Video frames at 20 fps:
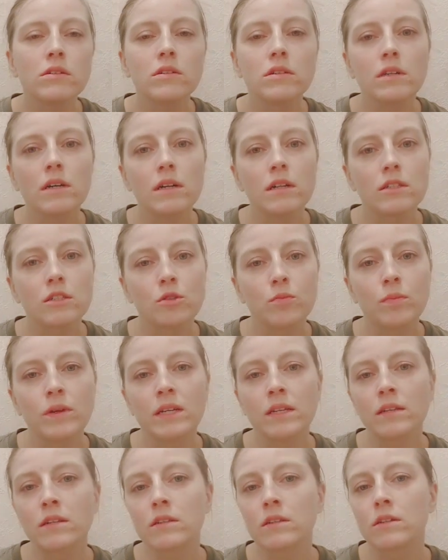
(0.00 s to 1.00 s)
it, I'll
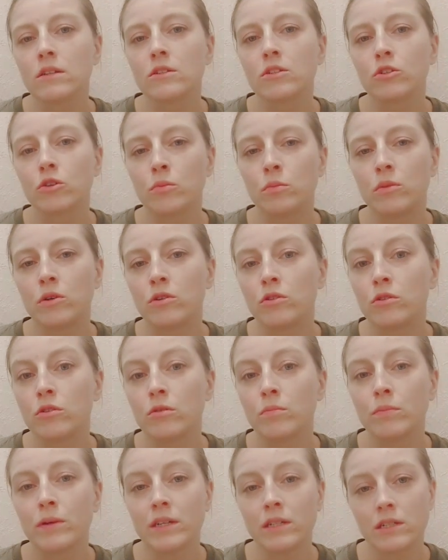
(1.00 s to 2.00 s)
spend
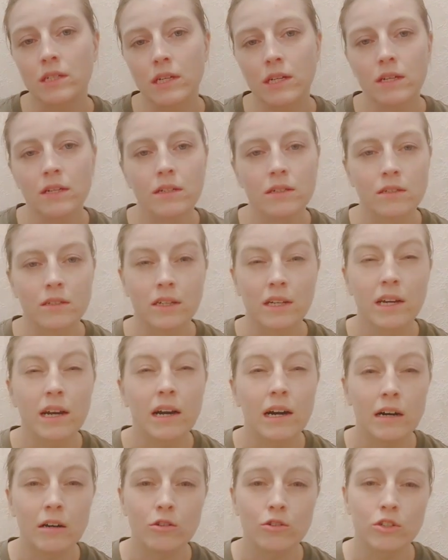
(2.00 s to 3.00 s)
tomorrow basically on the
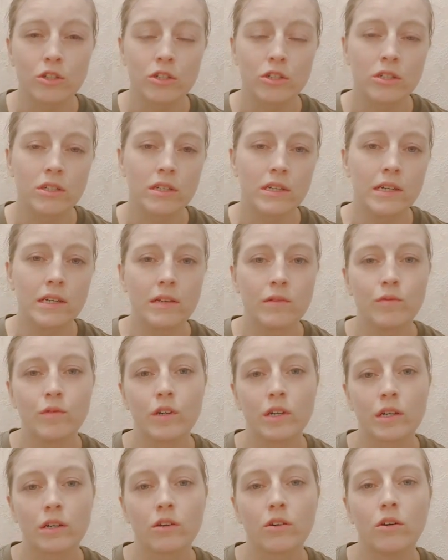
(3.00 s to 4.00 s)
couch in
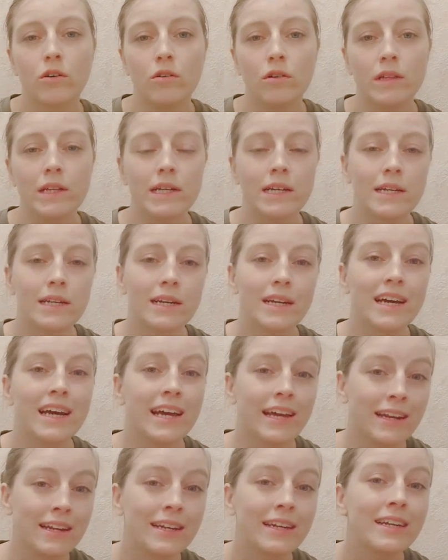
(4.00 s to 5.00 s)
what I call a little
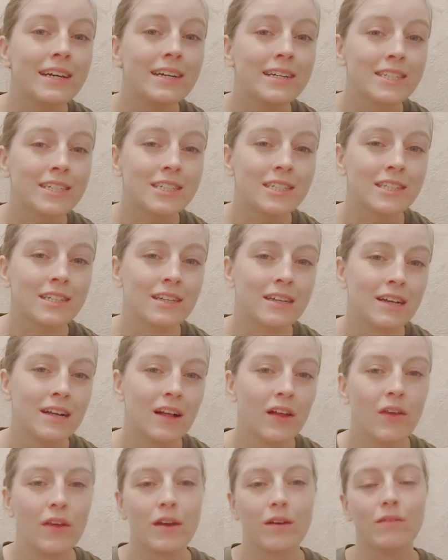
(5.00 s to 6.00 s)
henna nest,
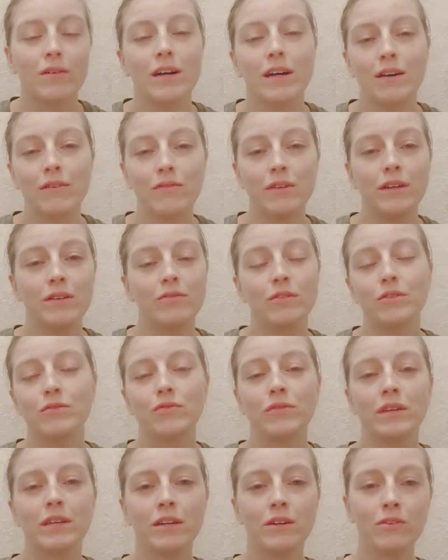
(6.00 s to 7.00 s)
where I have
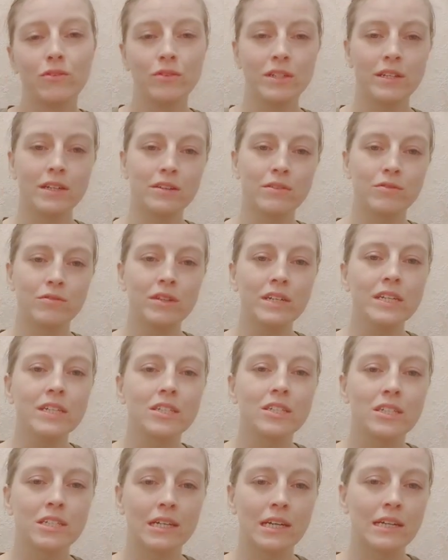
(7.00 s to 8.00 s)
everything within
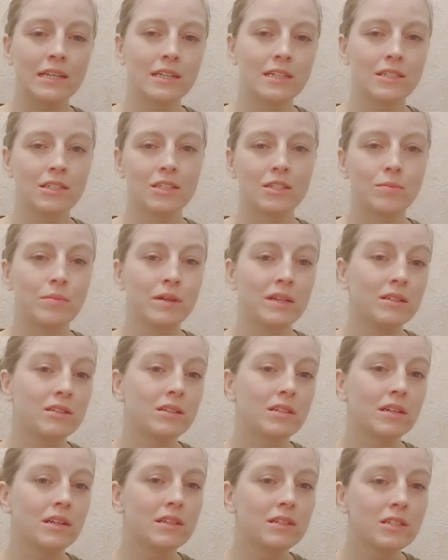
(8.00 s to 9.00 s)
reach, and I just
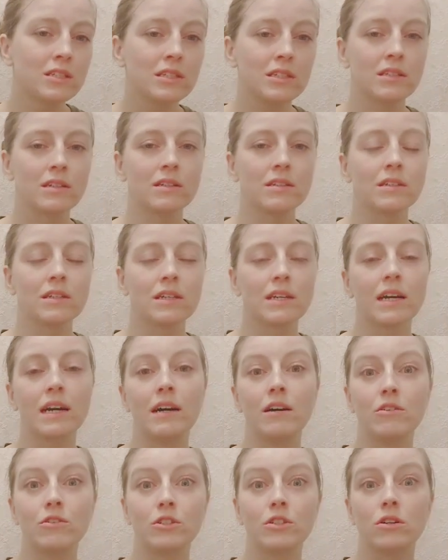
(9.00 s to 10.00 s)
basically sit on the
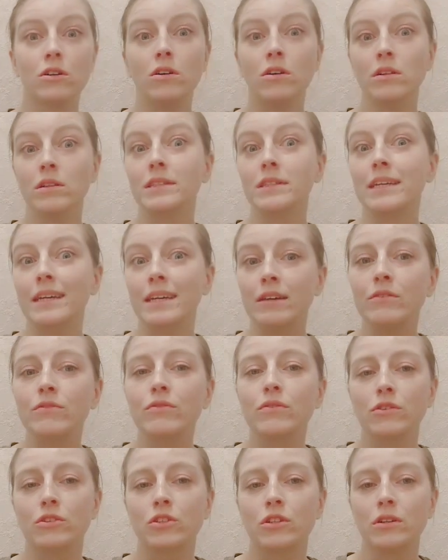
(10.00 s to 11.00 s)
couch all day
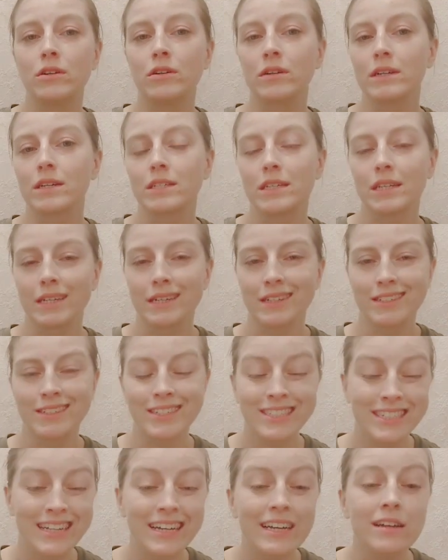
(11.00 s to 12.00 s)
for as long as I can
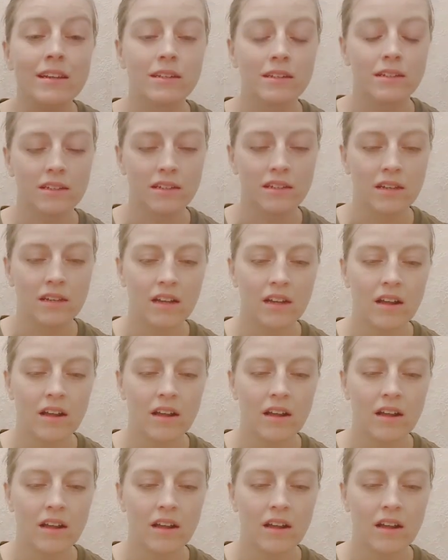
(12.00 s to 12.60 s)
stand it,